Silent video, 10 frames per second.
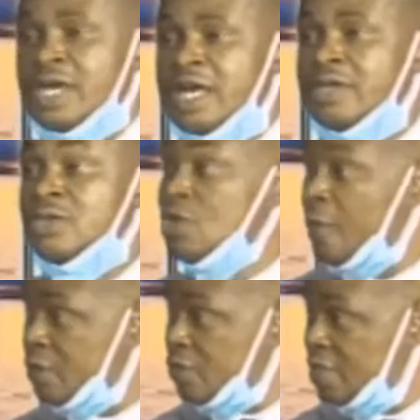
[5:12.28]
use the
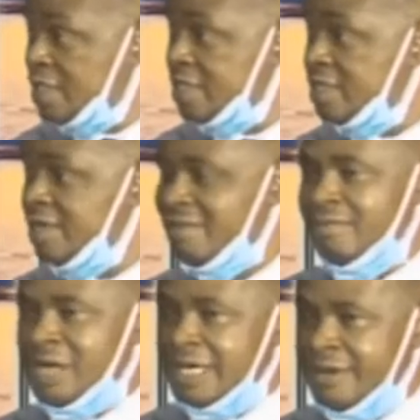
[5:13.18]
opportunity.
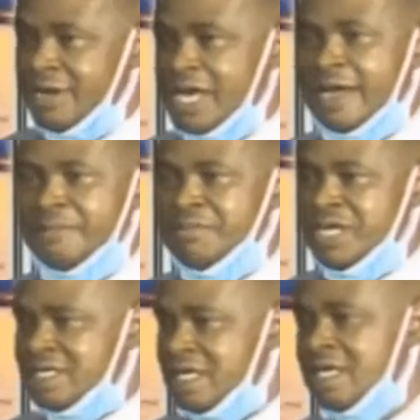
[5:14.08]
Malaria,
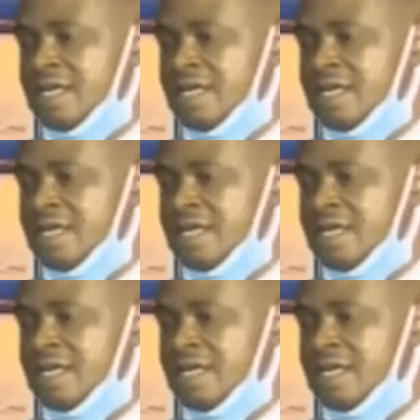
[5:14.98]
basic